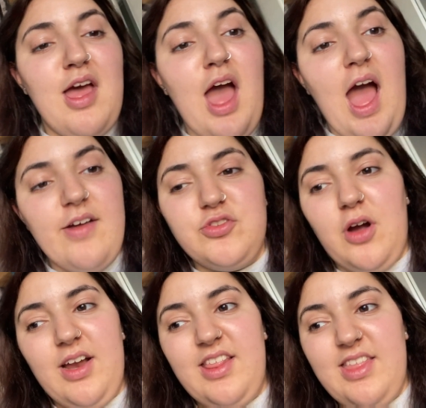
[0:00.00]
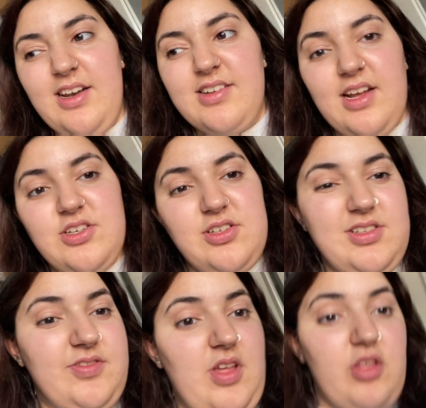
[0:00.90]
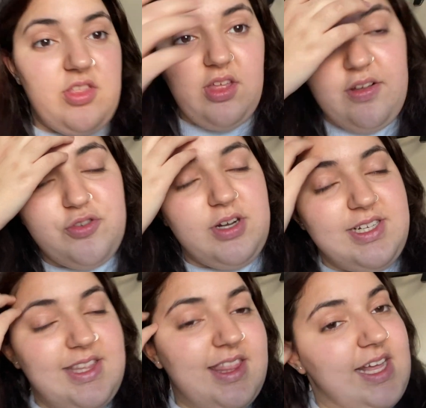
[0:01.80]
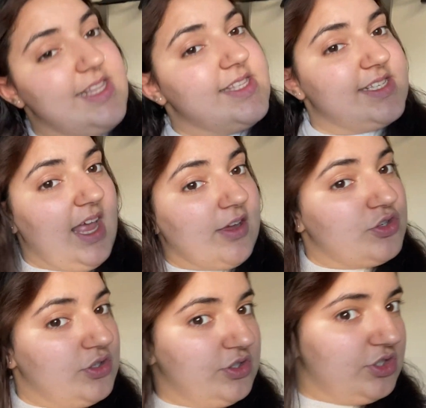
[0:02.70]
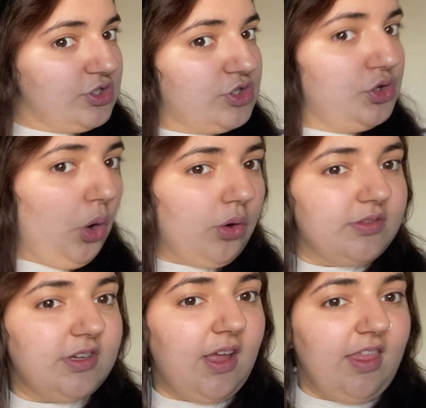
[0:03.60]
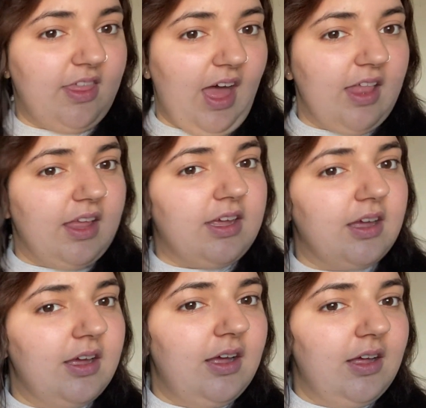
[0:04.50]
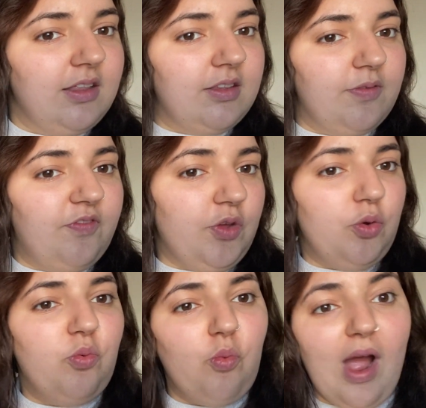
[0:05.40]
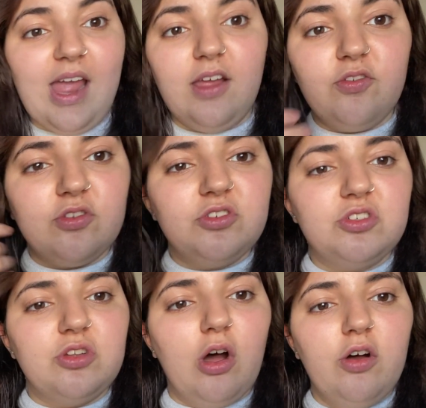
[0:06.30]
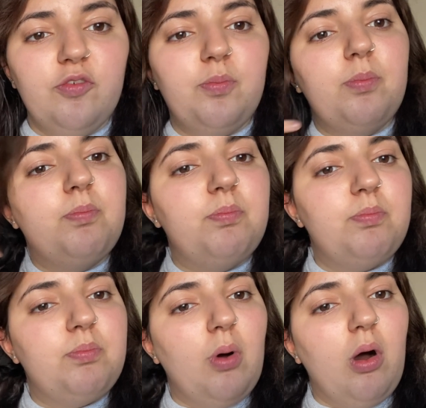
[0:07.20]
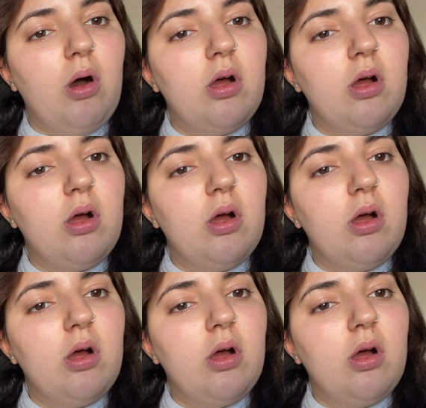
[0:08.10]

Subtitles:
I've tried thin sections, I've tried thick sections. It's just not there. Like, there's a few waves and stuff, but